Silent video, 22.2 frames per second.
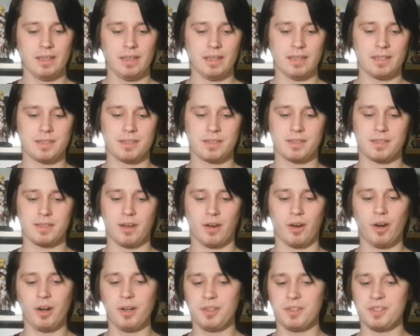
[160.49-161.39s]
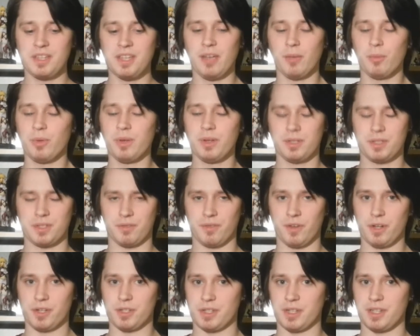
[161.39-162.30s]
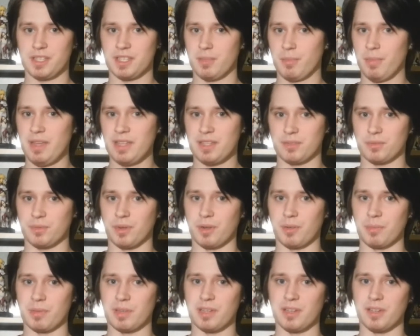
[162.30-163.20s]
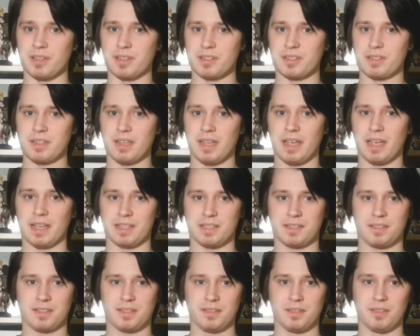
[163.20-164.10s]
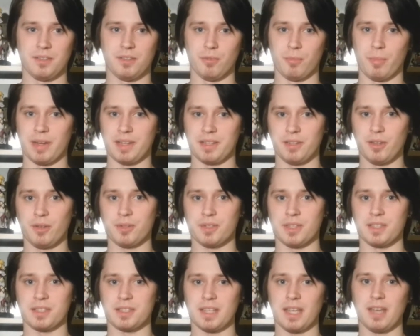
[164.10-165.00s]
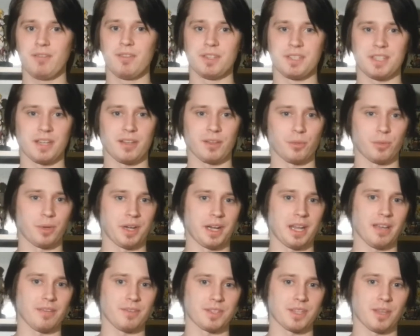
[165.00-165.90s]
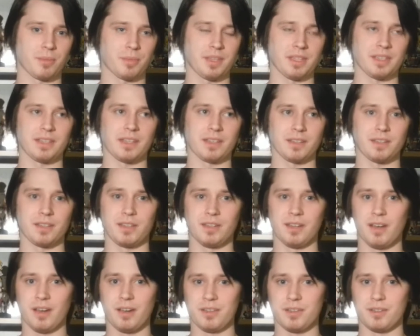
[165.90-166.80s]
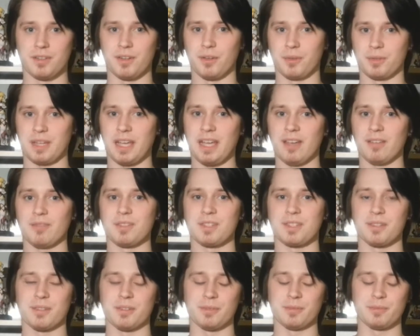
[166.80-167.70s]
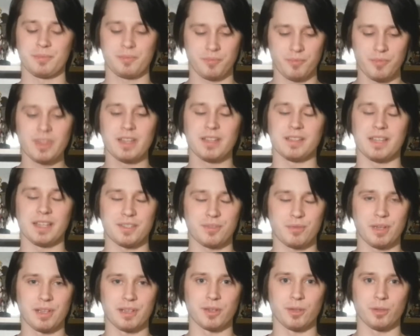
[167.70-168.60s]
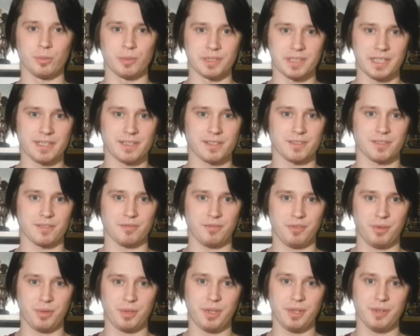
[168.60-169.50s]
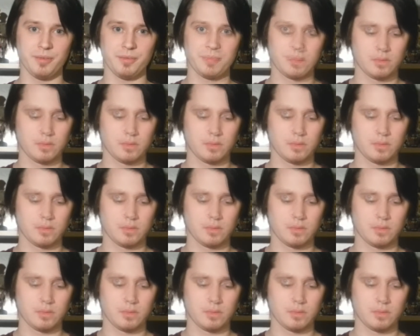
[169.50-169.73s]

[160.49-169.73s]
it's hard to say which version is the best one, because as you might notice, every single one has something that the other don't have, so that's really cool with Tales of Symphonia.